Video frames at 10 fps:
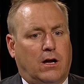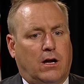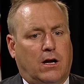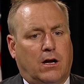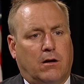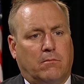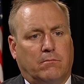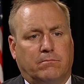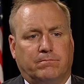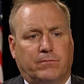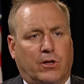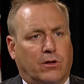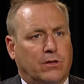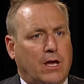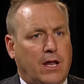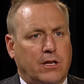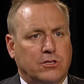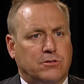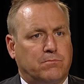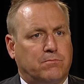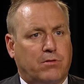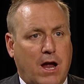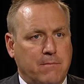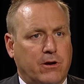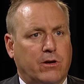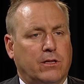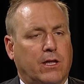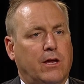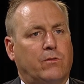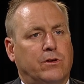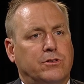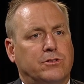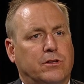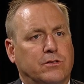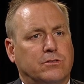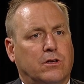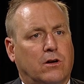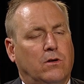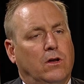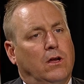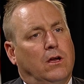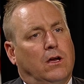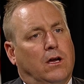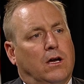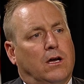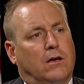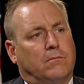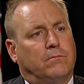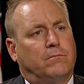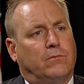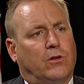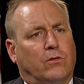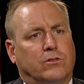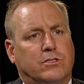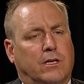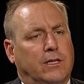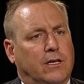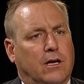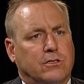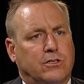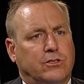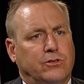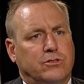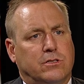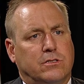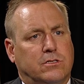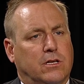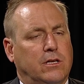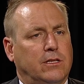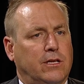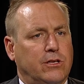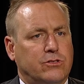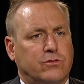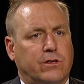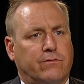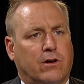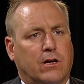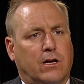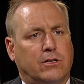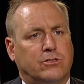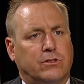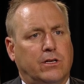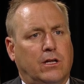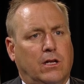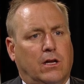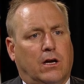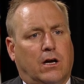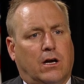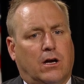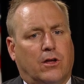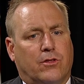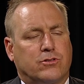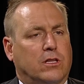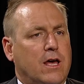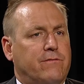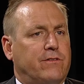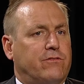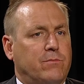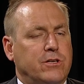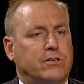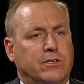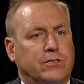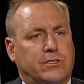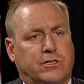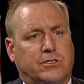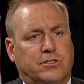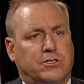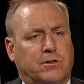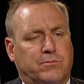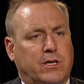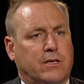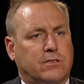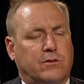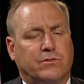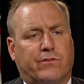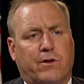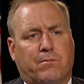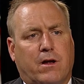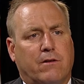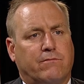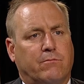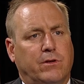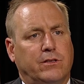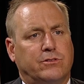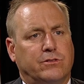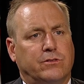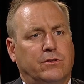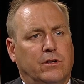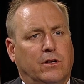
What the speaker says: not his primary language. And so, studying the Constitution, studying the history of our country, there's a lot of information in the citizenship test, and it was very proud for me to